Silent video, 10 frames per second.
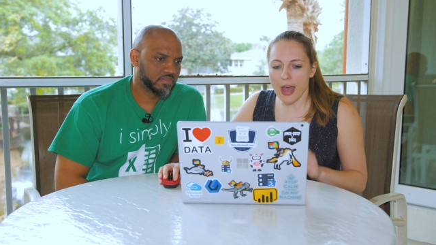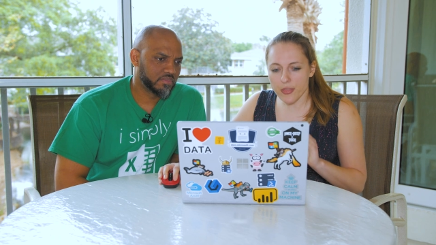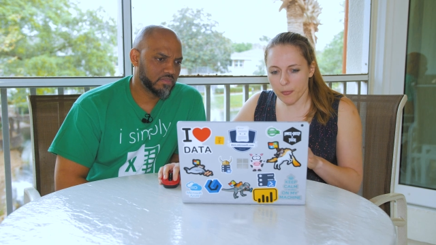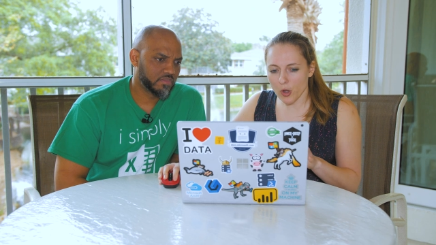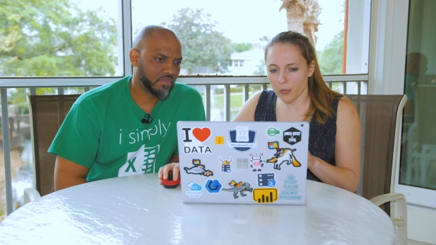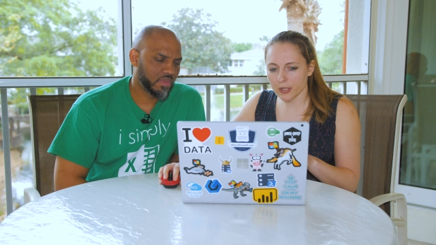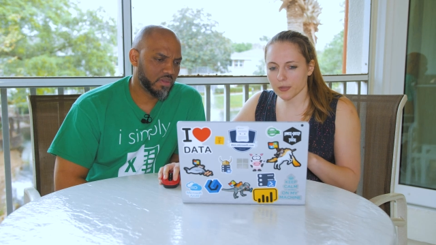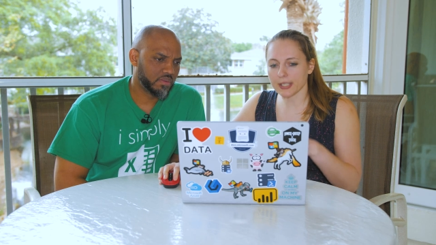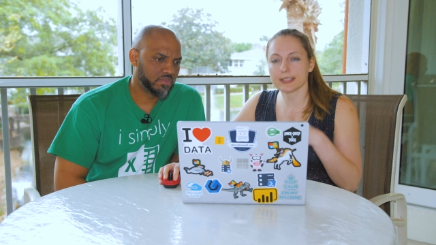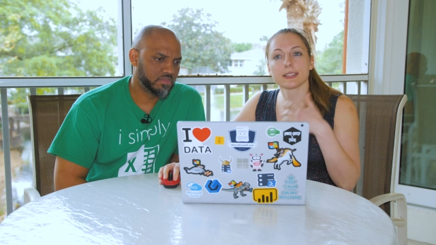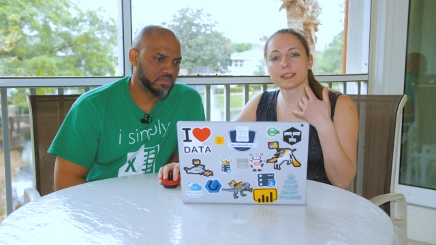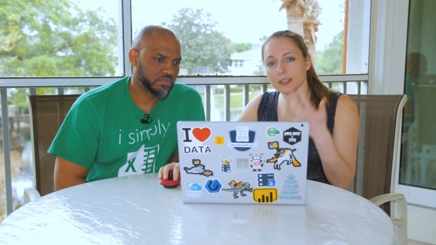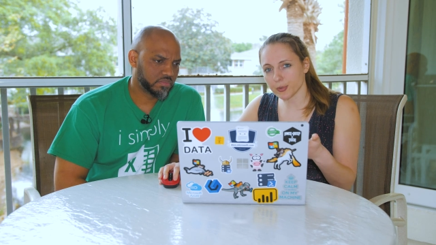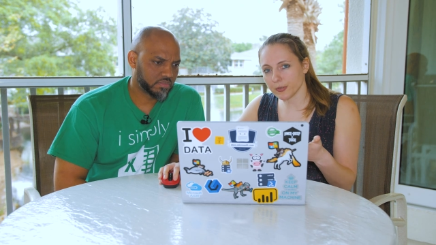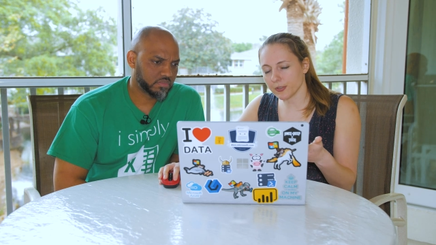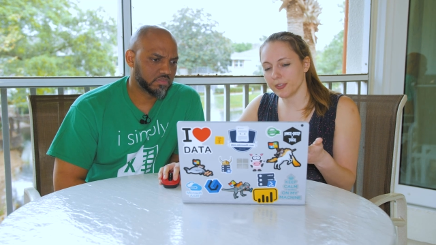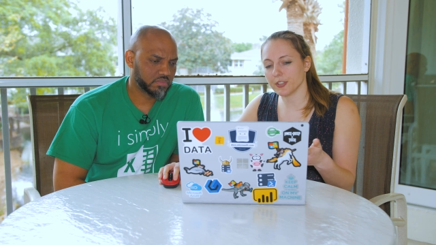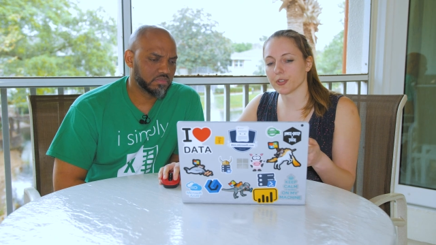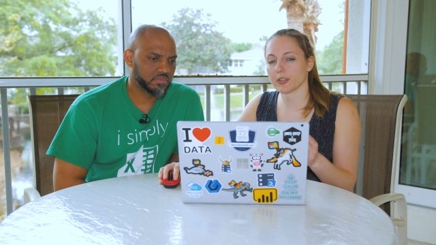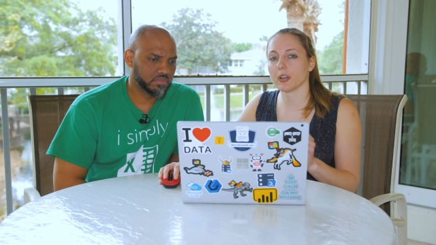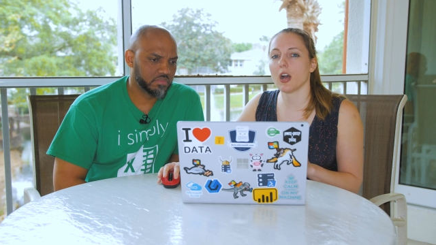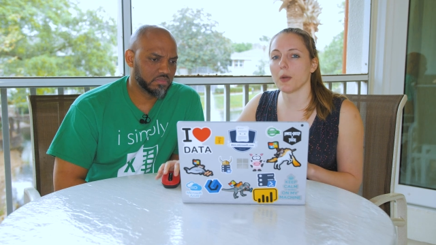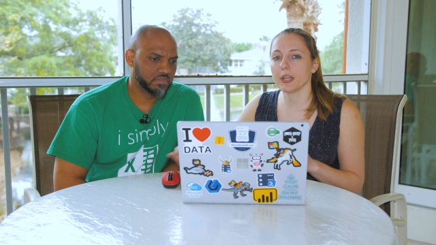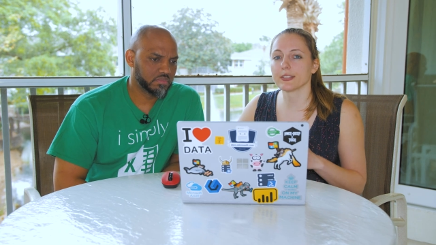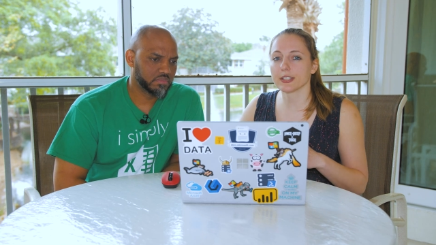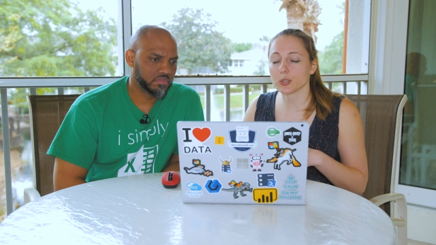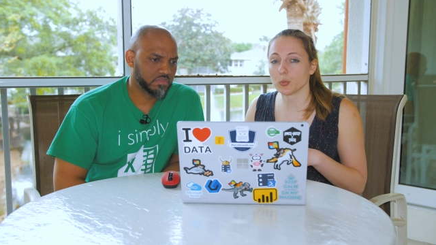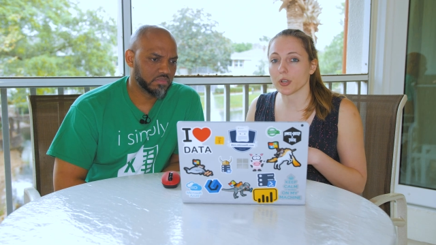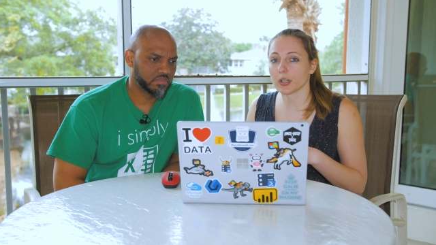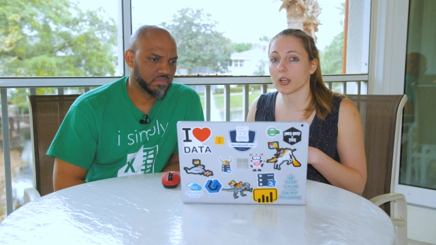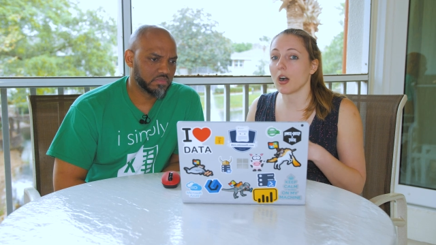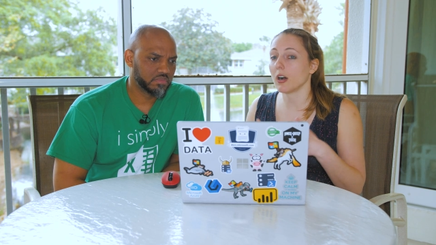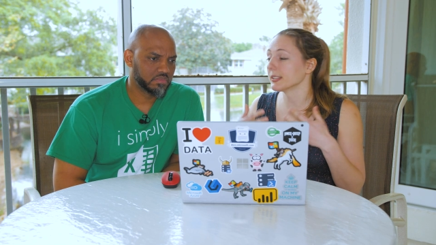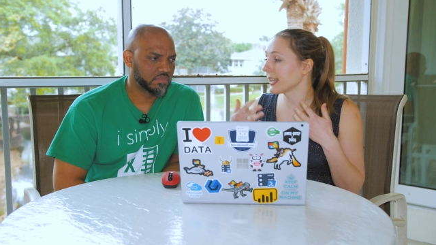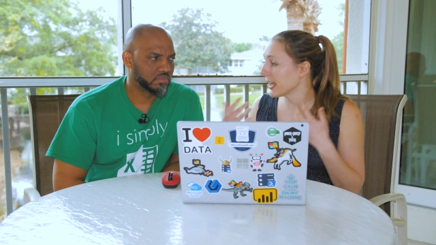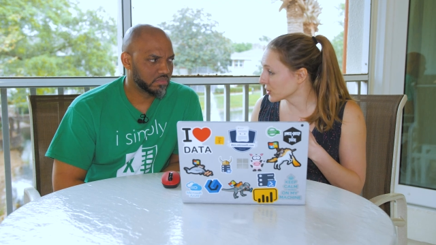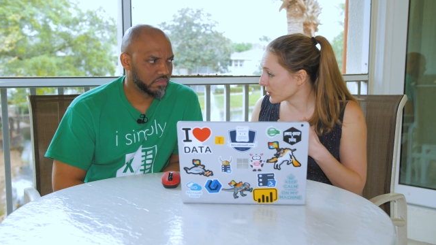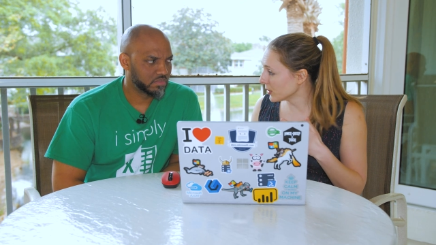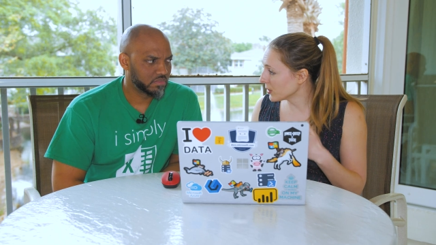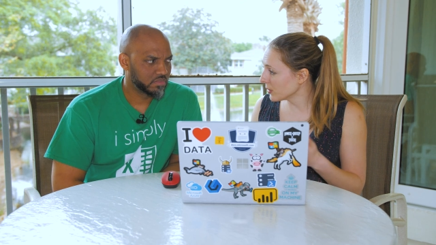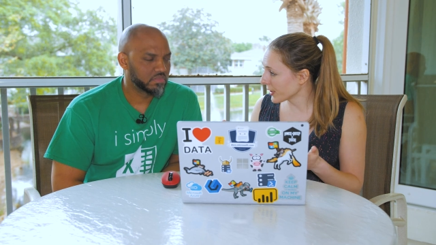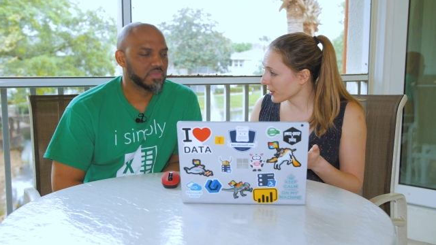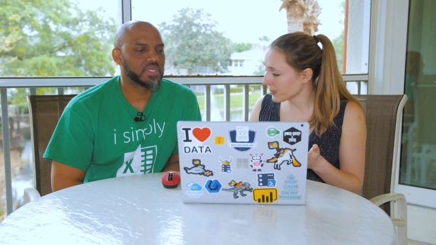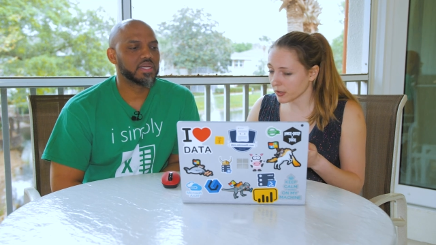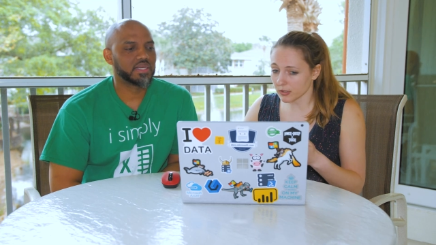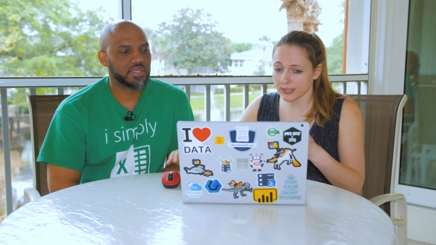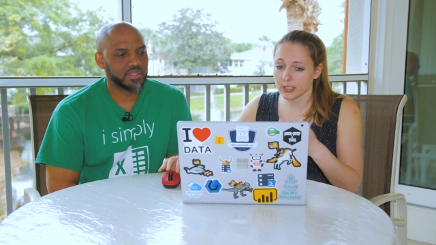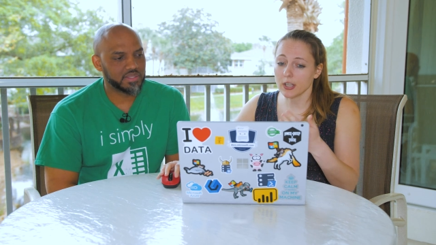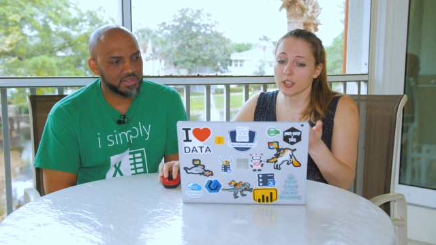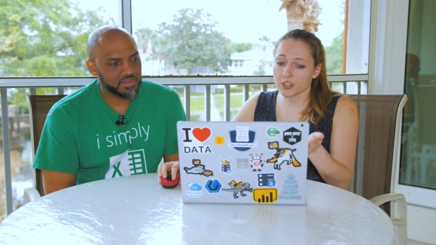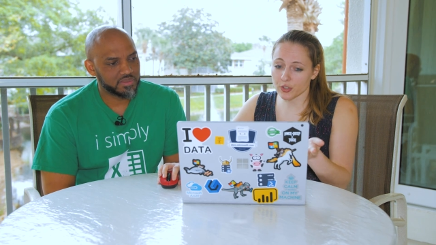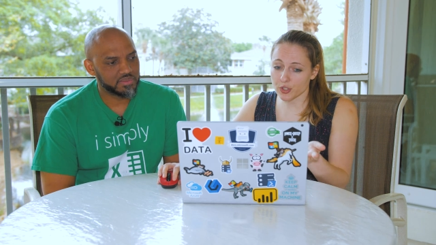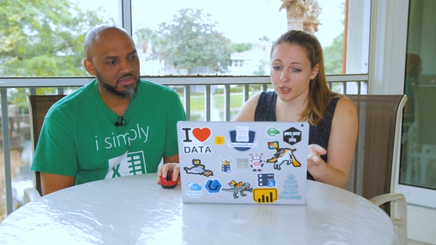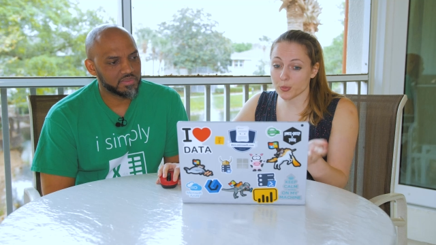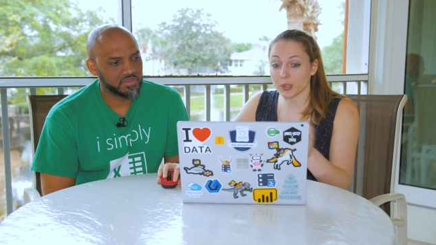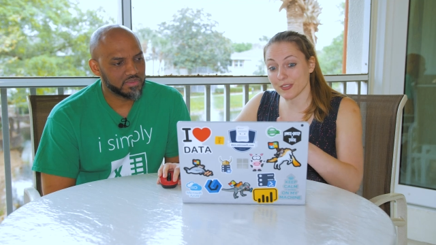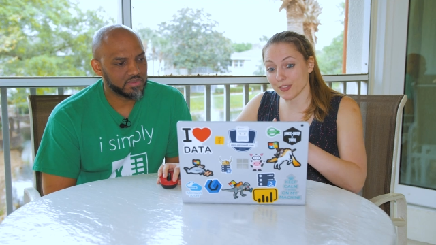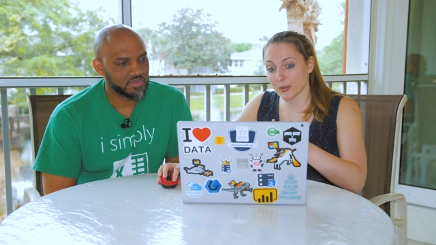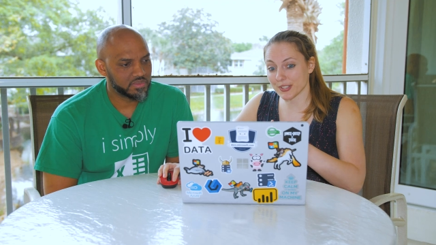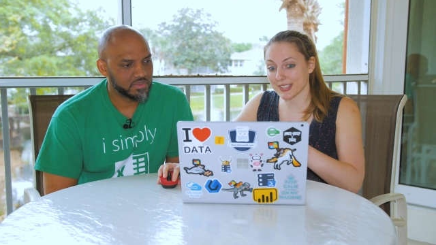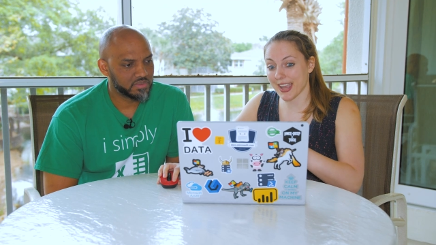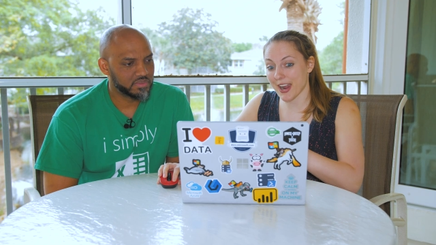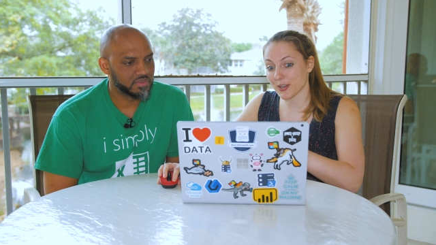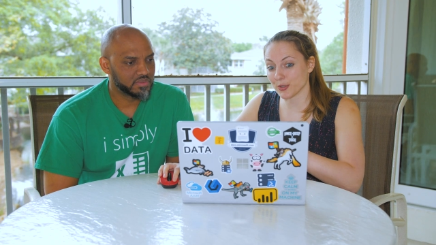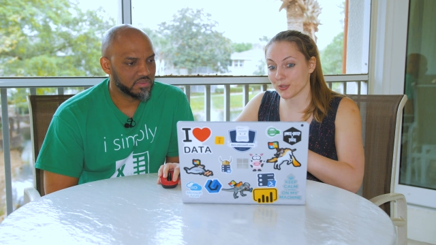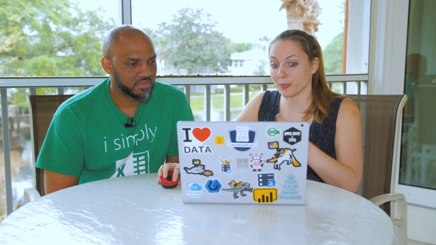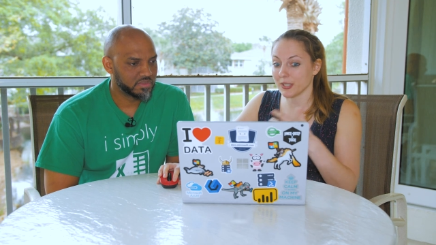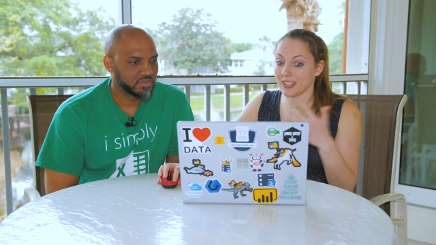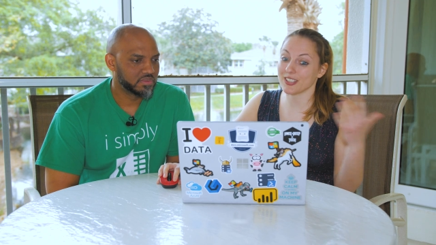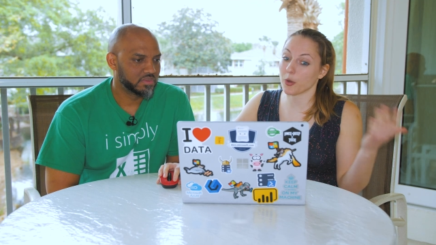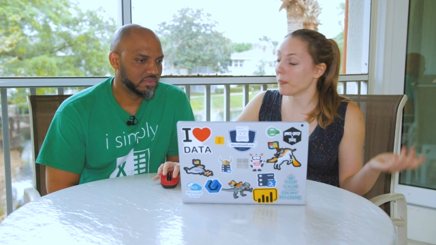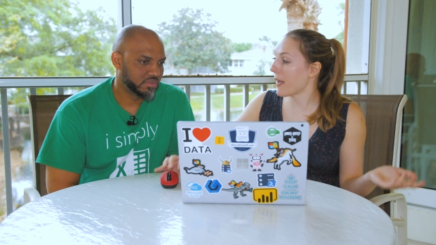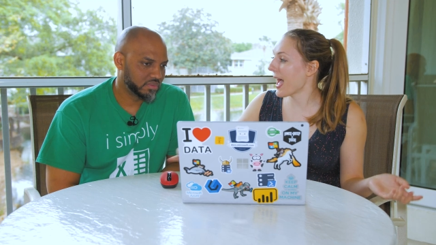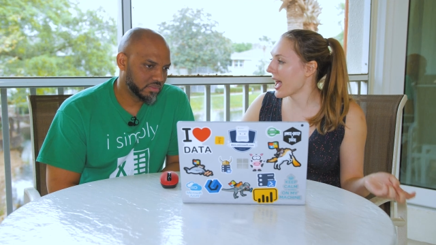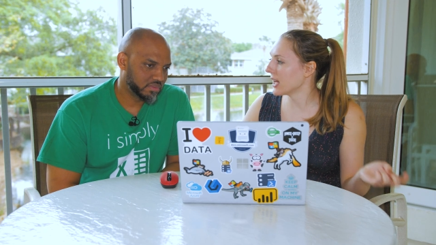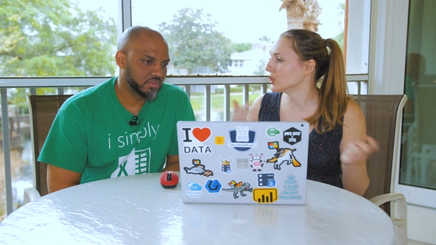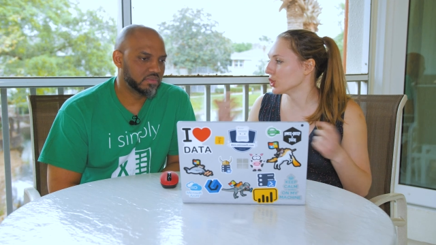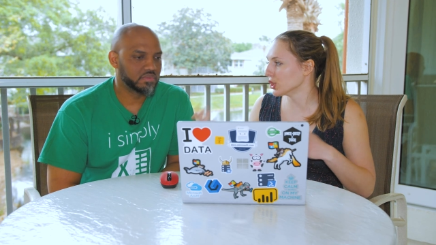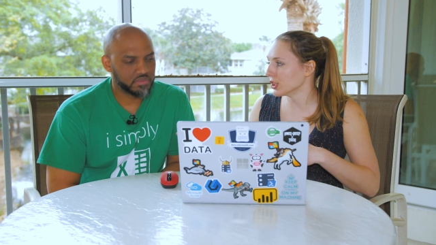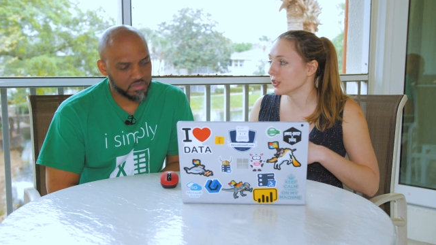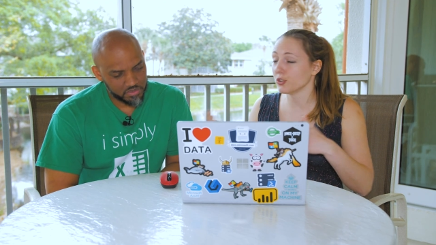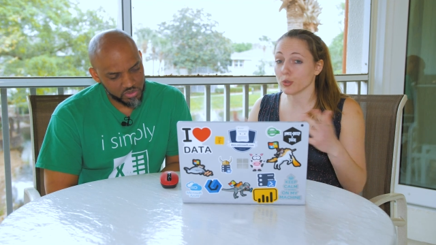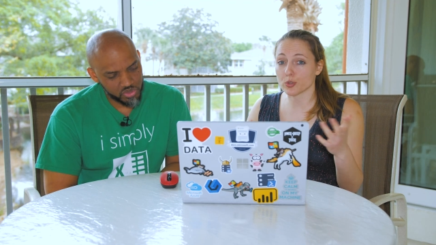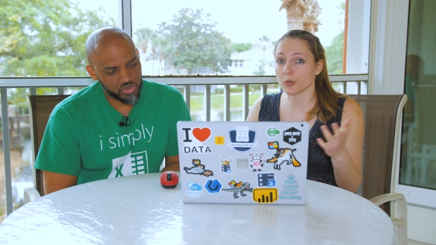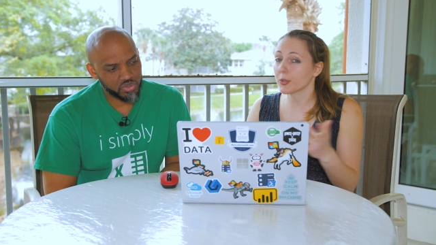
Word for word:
Speaker 1: at the moment, because this is a preview feature, mm -hmm. um, it does work on categorical variables uh, such as what influences character to be, you know, bad, good, neutral.